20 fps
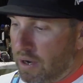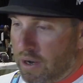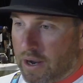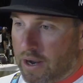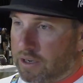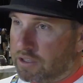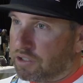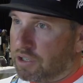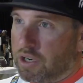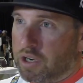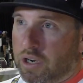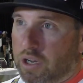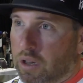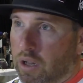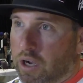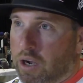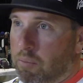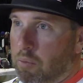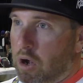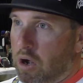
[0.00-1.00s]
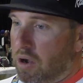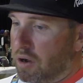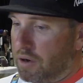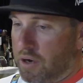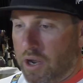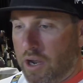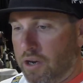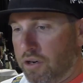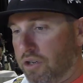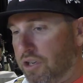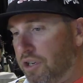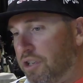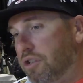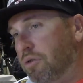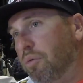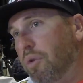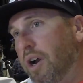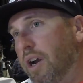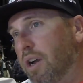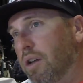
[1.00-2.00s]
actually click them on and just
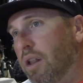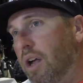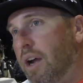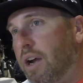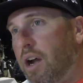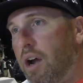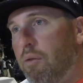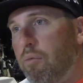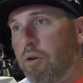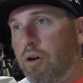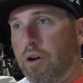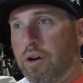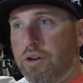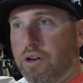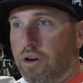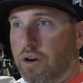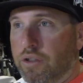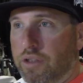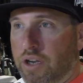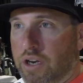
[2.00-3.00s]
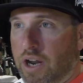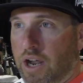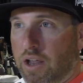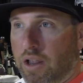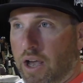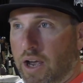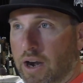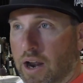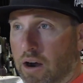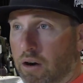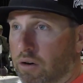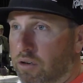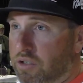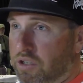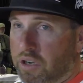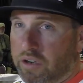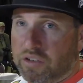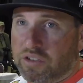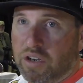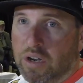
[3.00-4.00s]
rig like I would during the daylight hours,
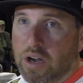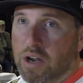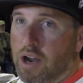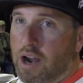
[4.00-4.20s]
because